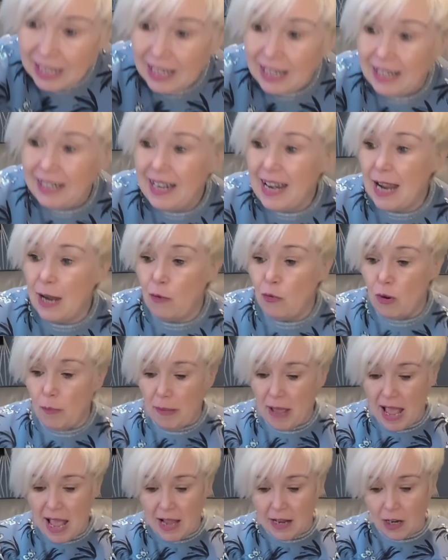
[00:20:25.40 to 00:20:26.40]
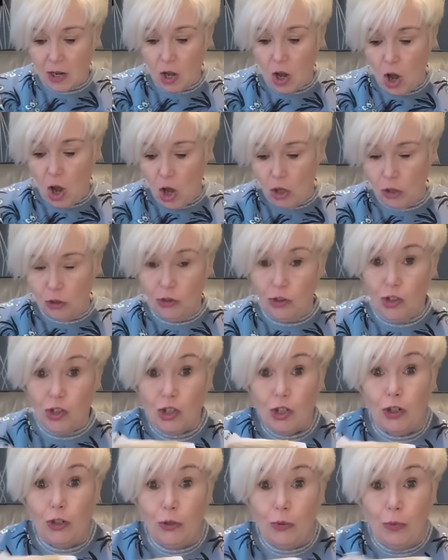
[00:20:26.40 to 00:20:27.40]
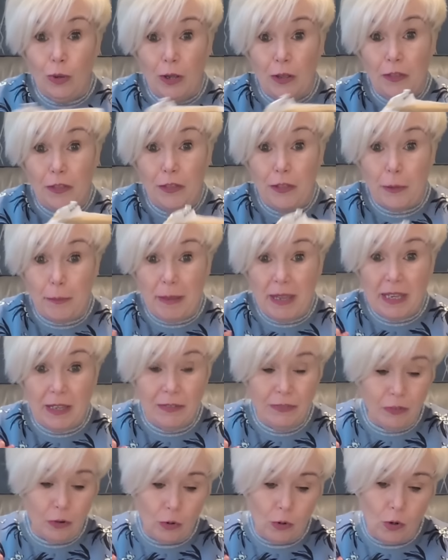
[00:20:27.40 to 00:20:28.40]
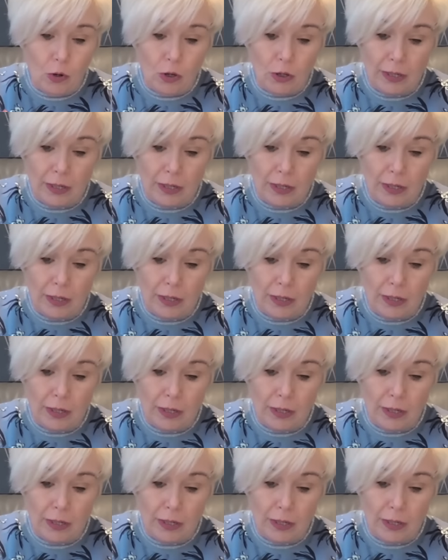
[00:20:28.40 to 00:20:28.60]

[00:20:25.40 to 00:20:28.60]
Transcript: Now we're back onto the big four.